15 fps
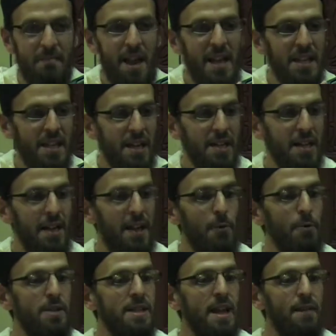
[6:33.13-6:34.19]
Basically, he
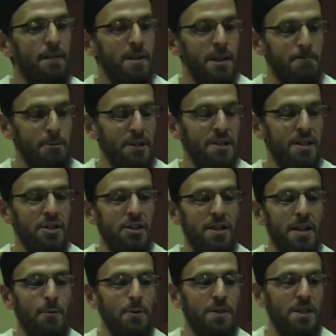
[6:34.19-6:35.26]
was given the position,
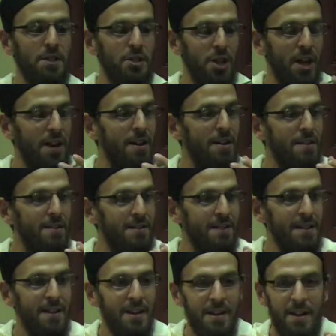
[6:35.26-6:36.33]
he was in jail,
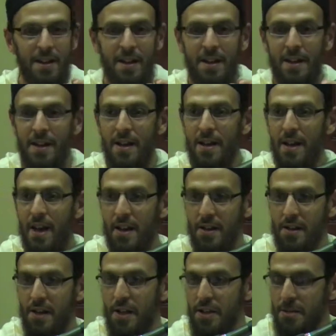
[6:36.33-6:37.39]
and
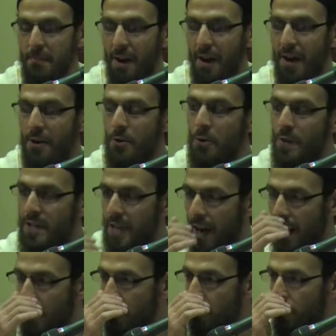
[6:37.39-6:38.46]
Allah subhanahu wa
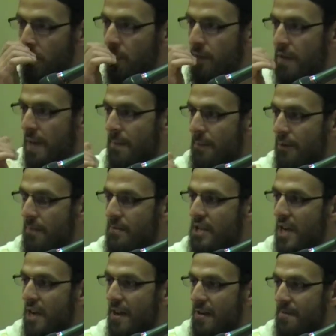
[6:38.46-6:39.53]
ta'ala removed him from
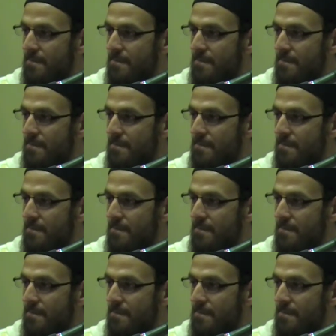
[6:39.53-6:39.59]
jail.